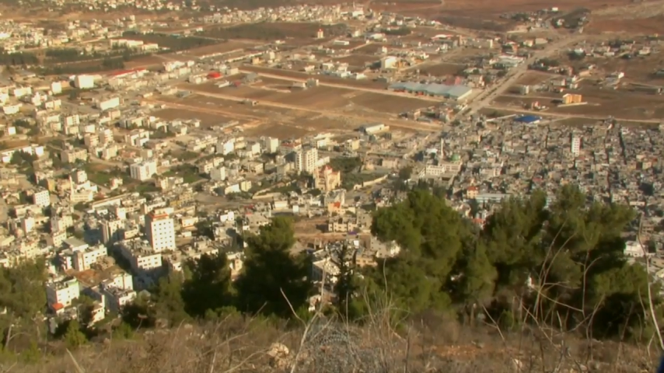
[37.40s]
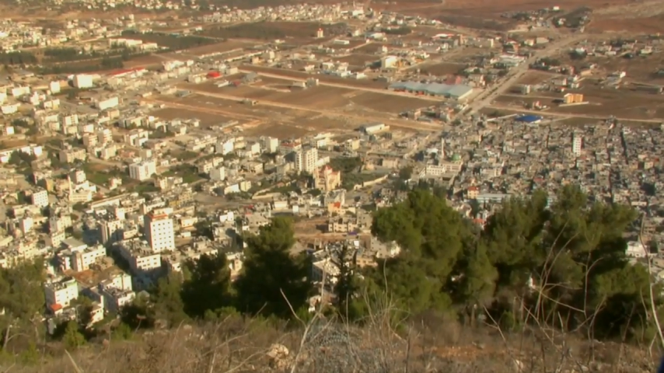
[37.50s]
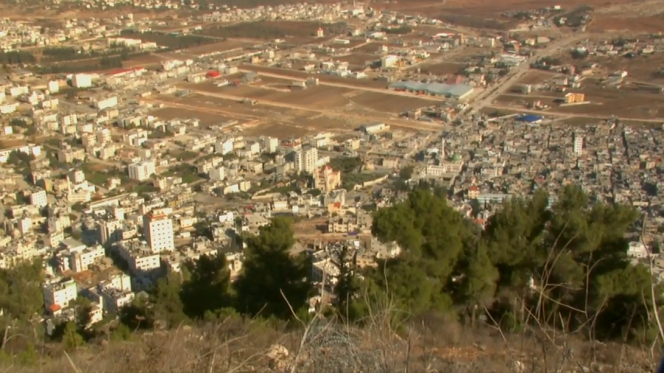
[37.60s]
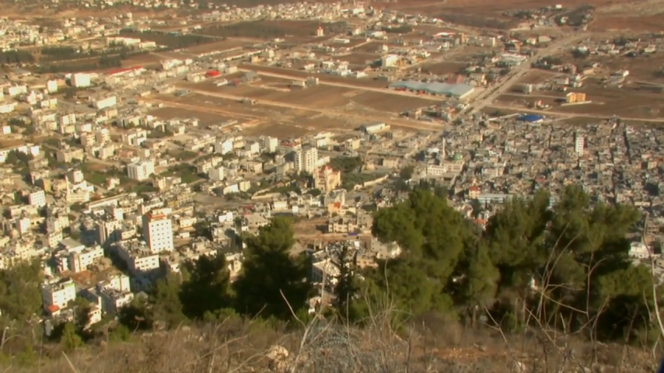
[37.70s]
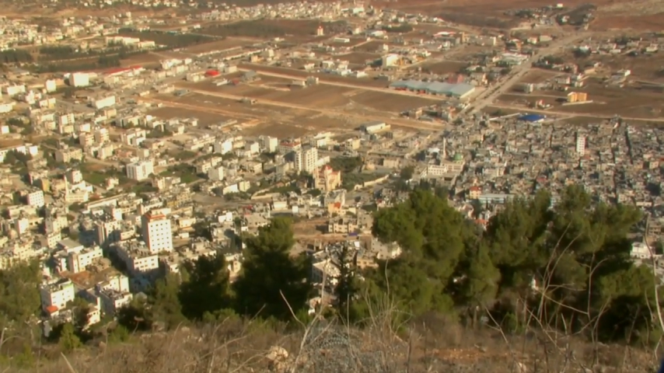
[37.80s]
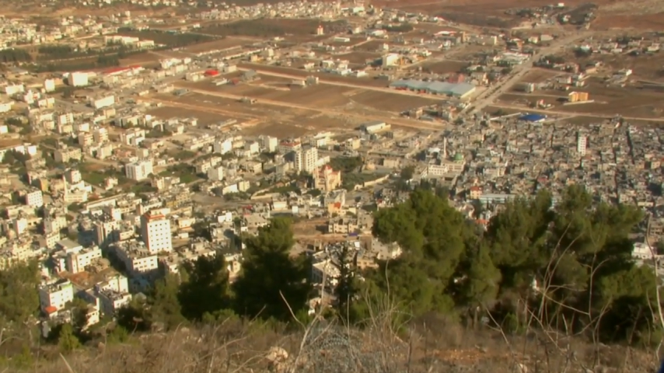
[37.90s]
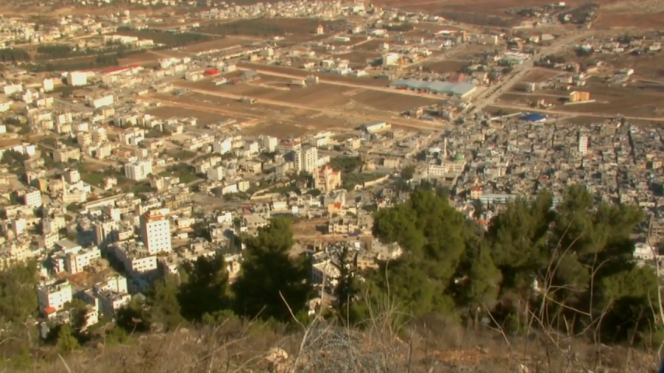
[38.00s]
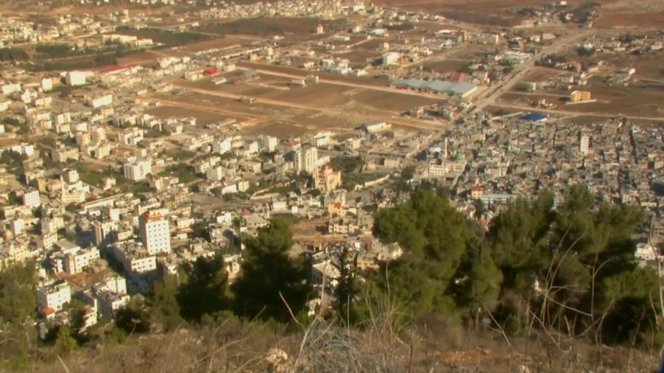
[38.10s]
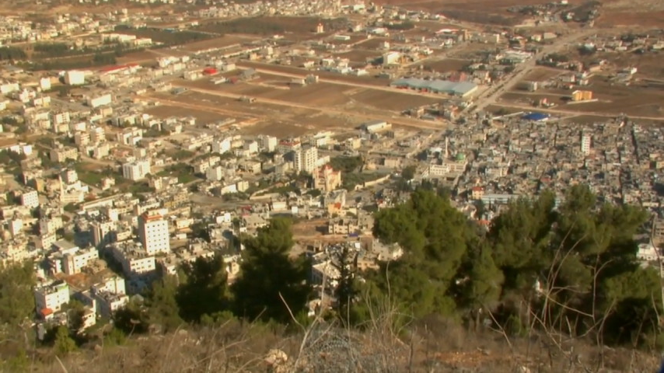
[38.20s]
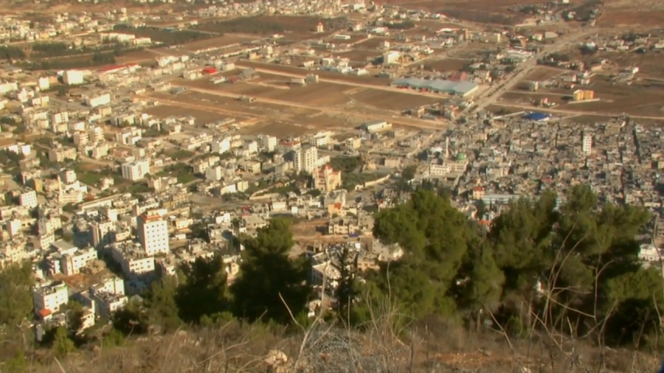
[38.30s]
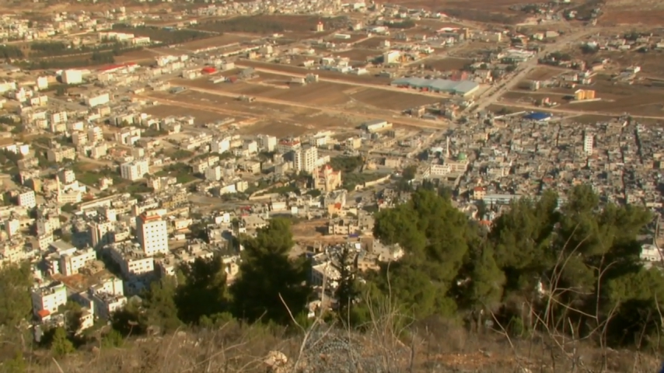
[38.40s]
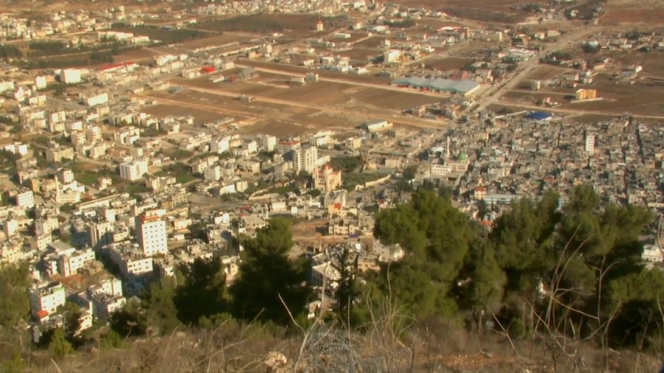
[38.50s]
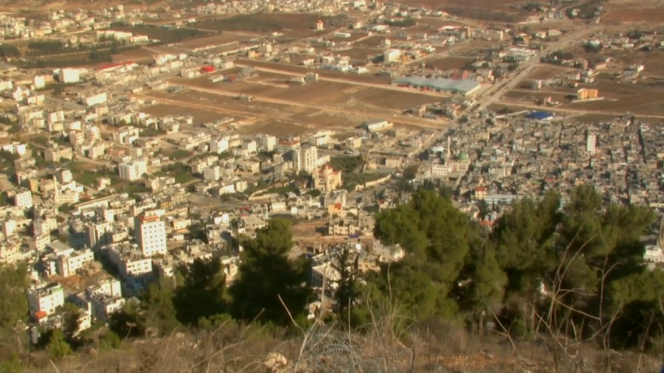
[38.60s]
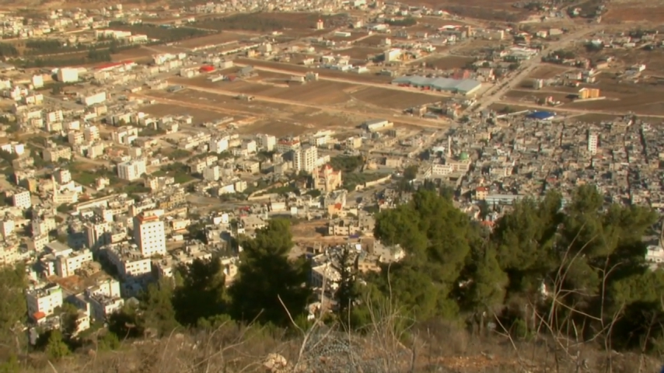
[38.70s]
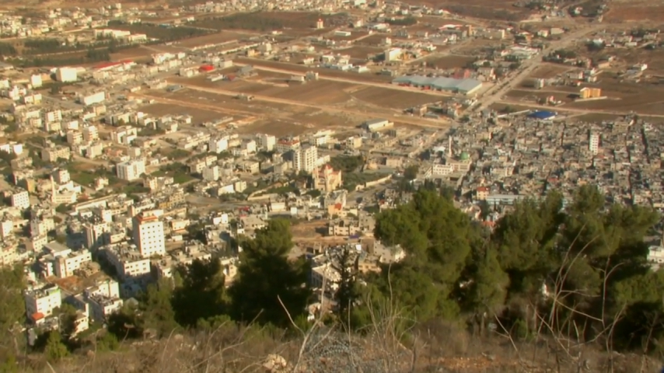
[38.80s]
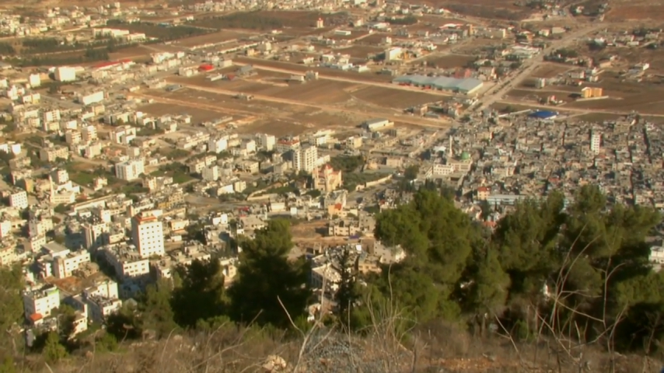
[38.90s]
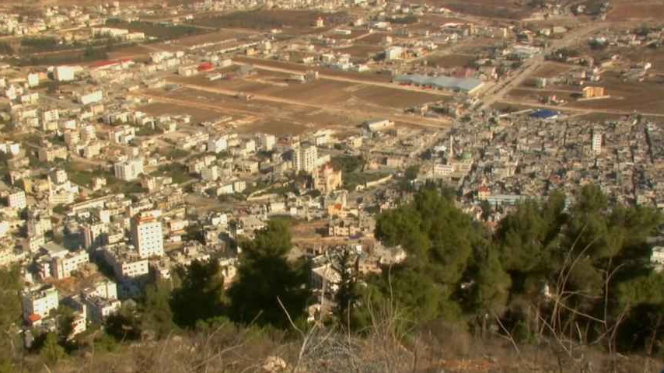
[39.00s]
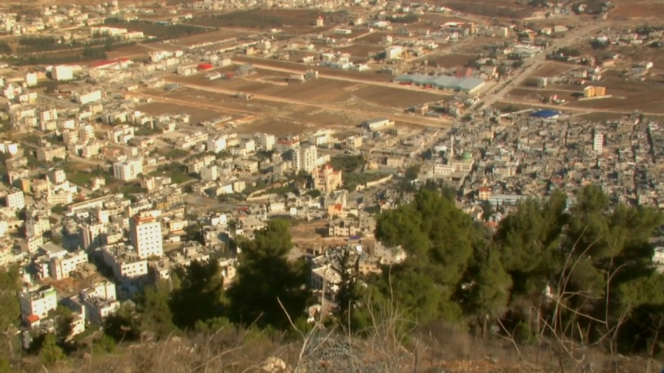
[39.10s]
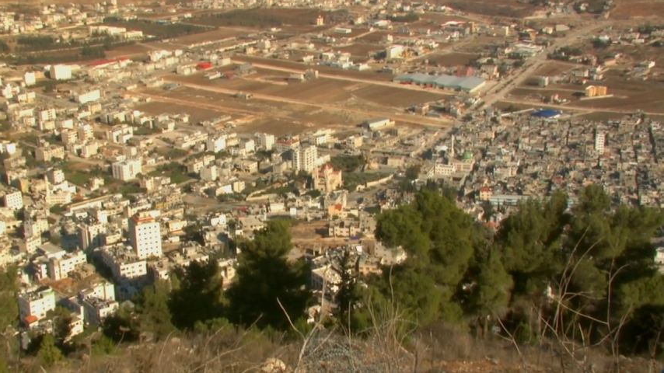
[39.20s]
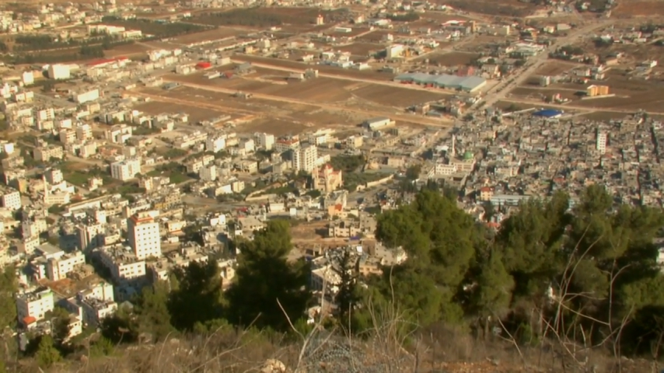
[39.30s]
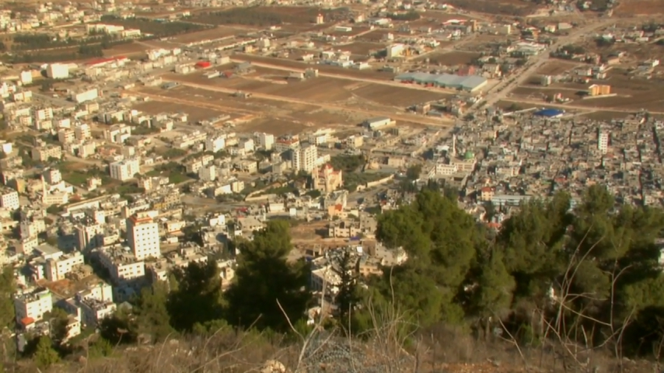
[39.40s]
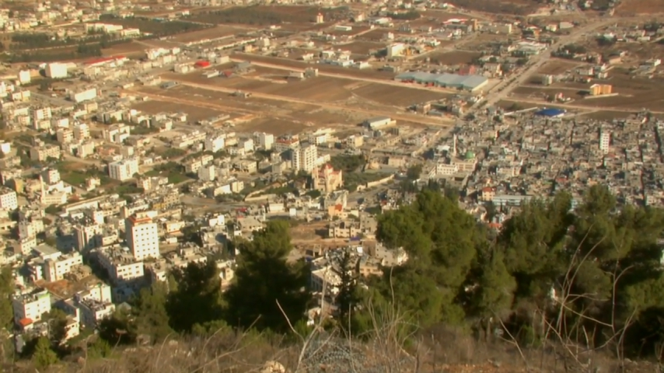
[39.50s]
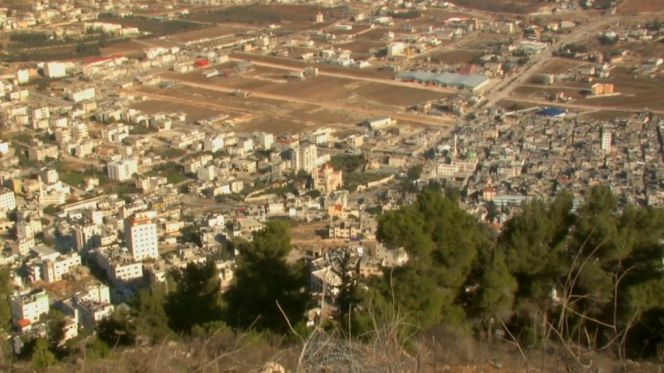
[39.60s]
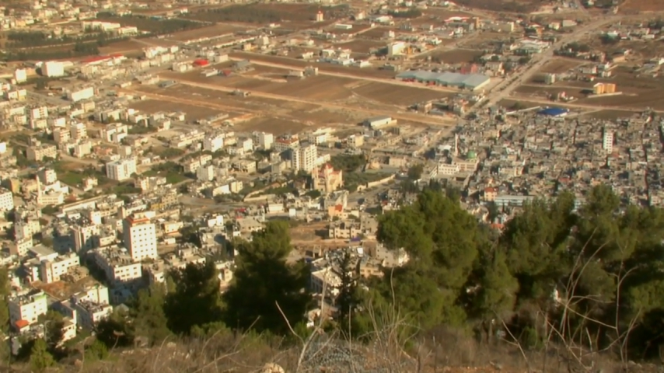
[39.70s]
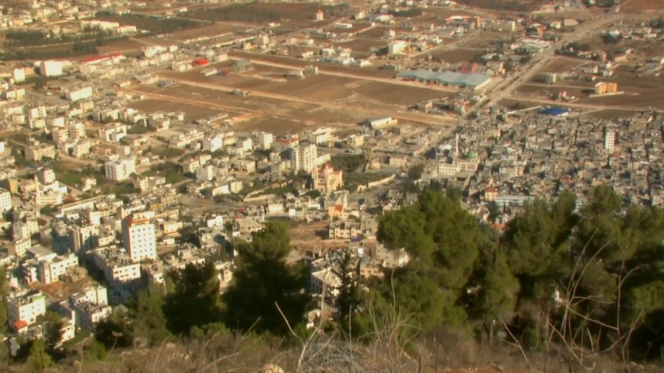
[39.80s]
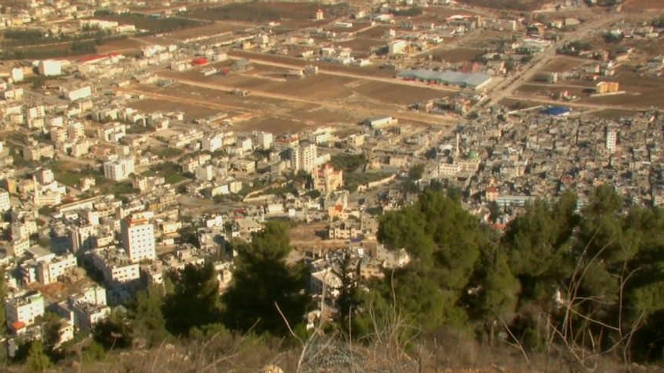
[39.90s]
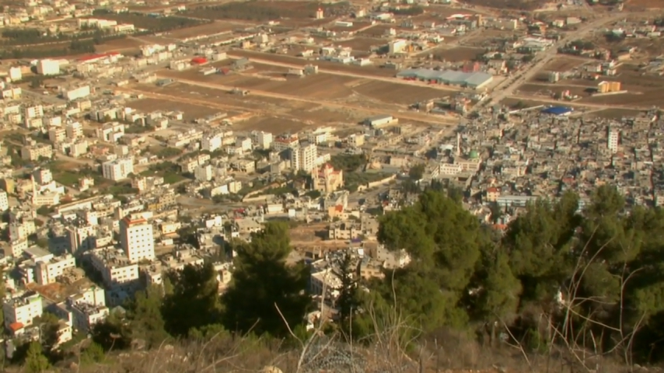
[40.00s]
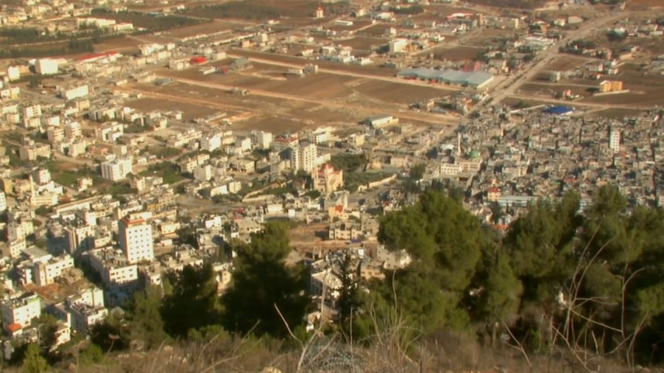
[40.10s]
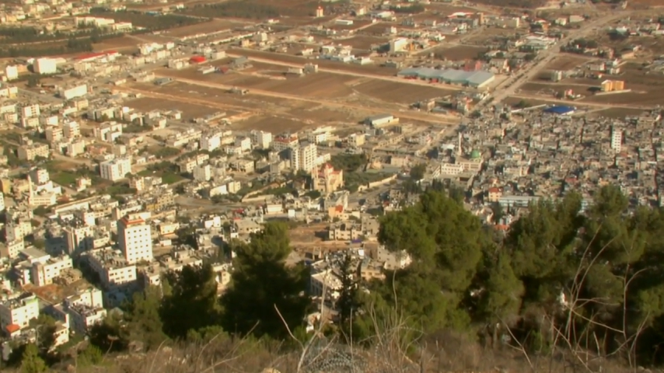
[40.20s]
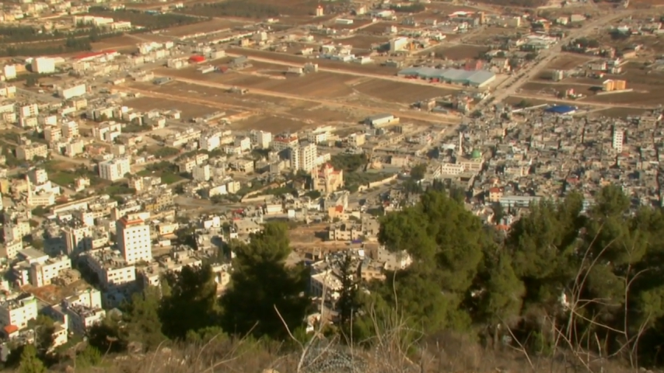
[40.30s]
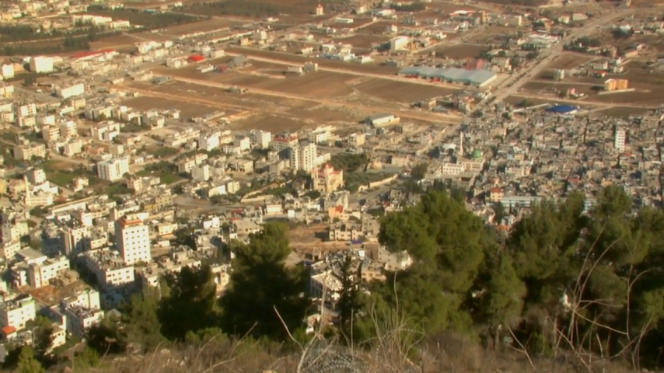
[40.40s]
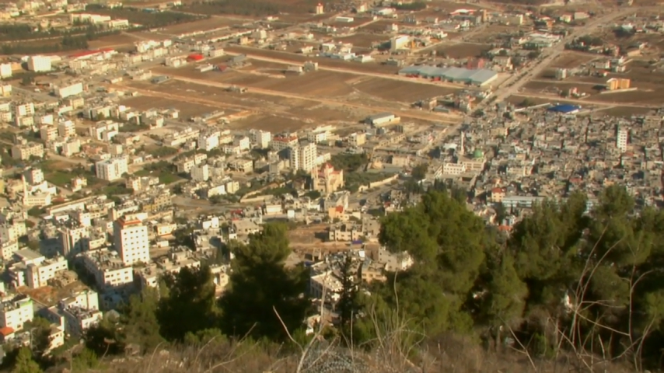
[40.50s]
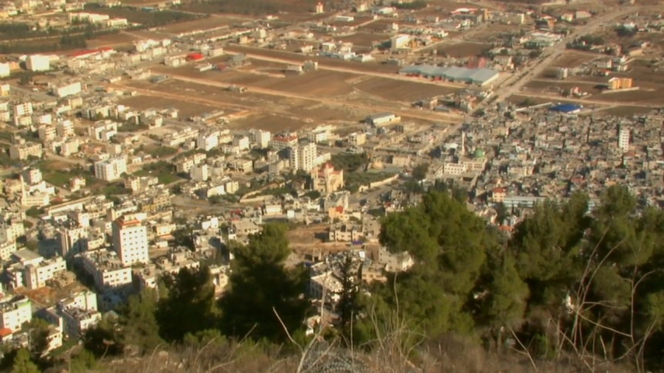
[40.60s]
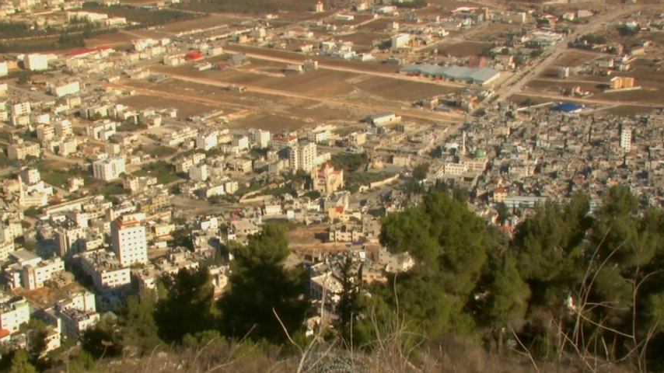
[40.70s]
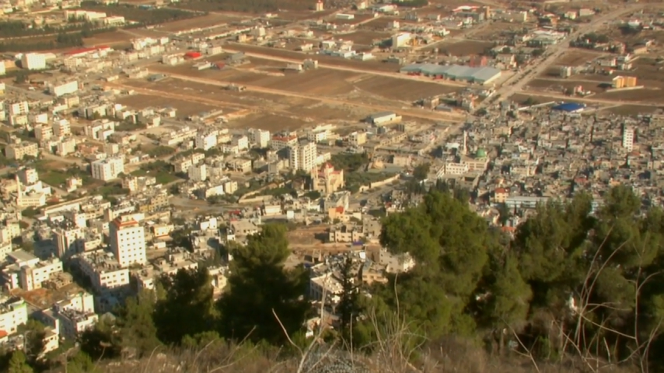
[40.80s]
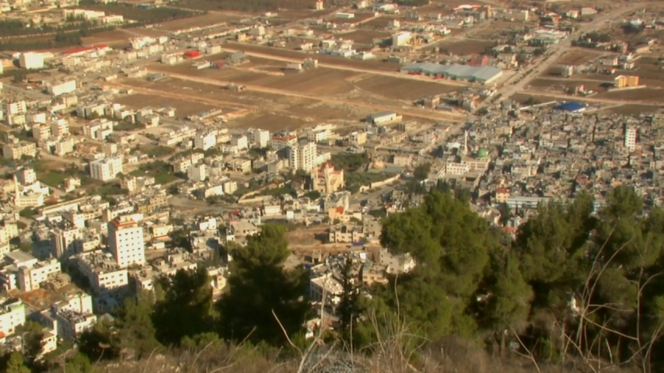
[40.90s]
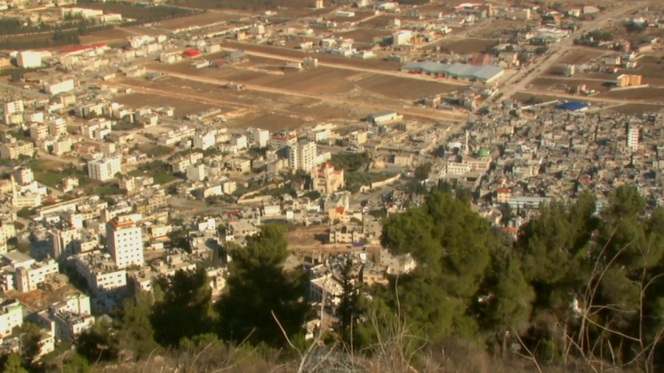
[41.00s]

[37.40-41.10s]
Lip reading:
Nobody's mouth can be seen.